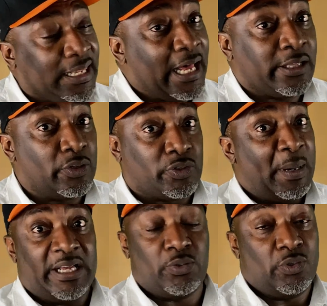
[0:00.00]
I like those
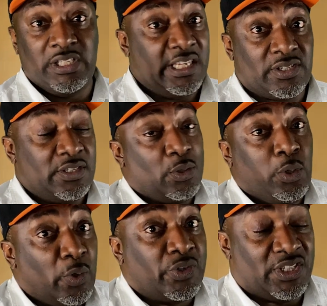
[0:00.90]
muscles. Yes, it
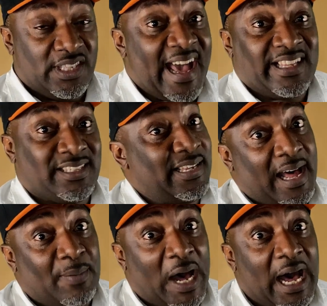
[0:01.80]
looks nice
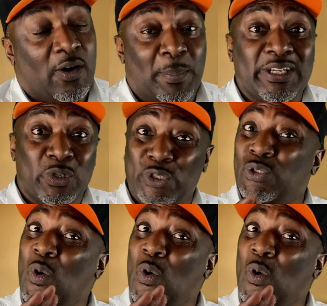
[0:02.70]
somehow, but not